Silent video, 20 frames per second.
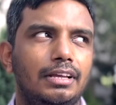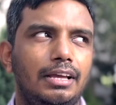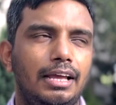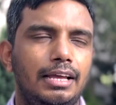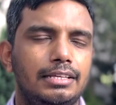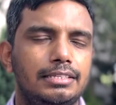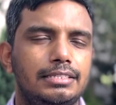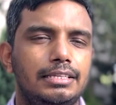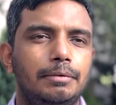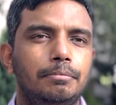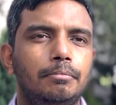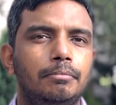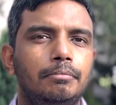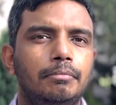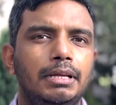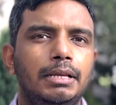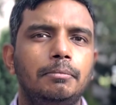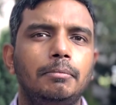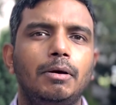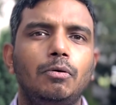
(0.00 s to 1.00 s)
as I'm
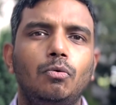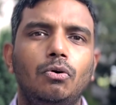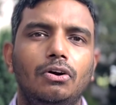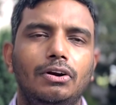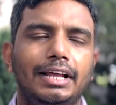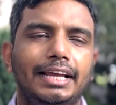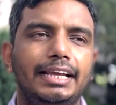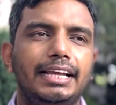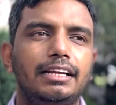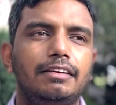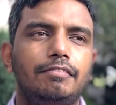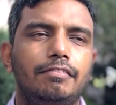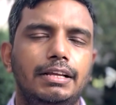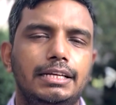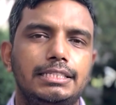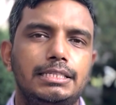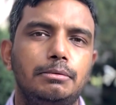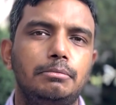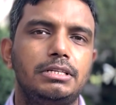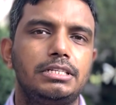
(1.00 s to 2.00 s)
in my ward, I get
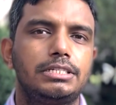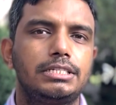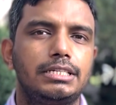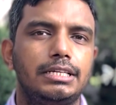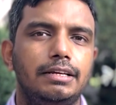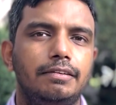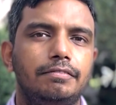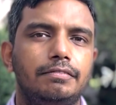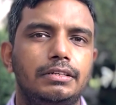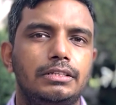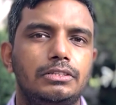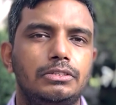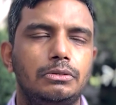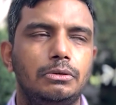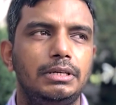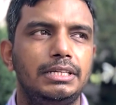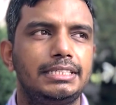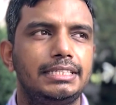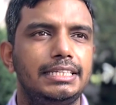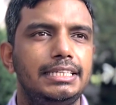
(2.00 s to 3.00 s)
flexible shift, so
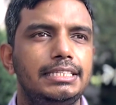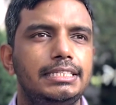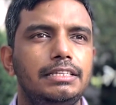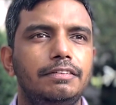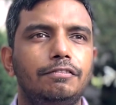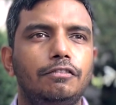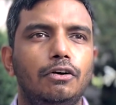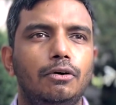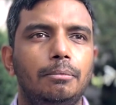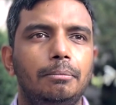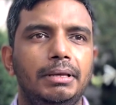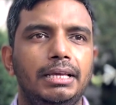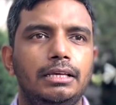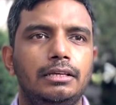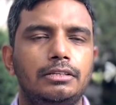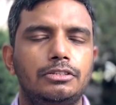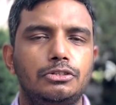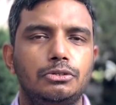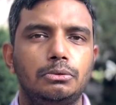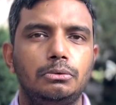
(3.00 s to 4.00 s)
it's easy for me
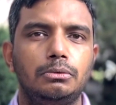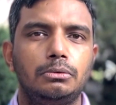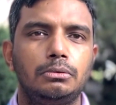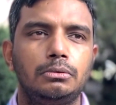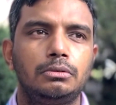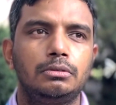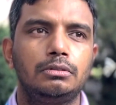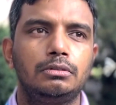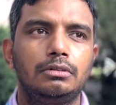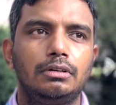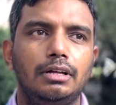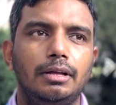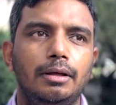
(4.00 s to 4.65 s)
to